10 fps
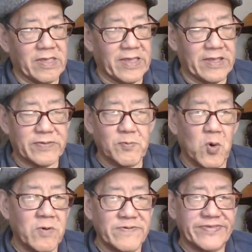it's
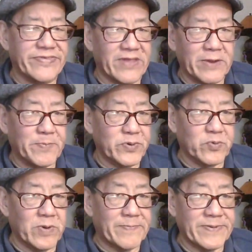more of a sniper's
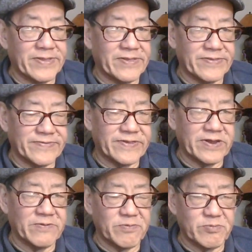weapon
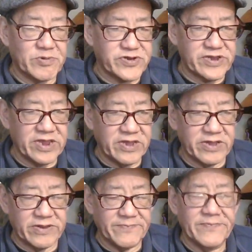instead of a machine
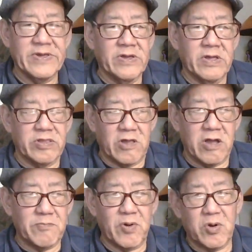gun.
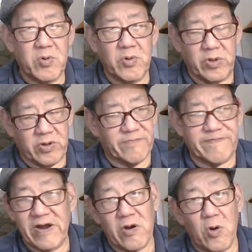Longbow, you can
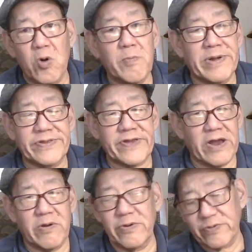fire a whole bunch of
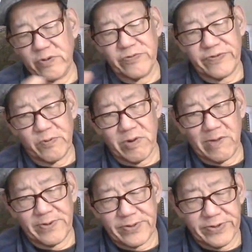arrows. Go see
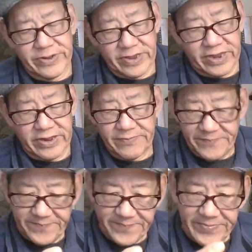Robin Hood again
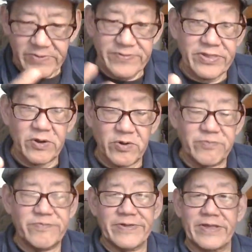with Errol
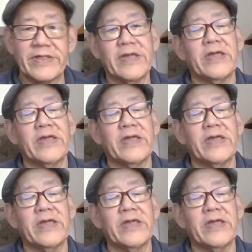Flynn.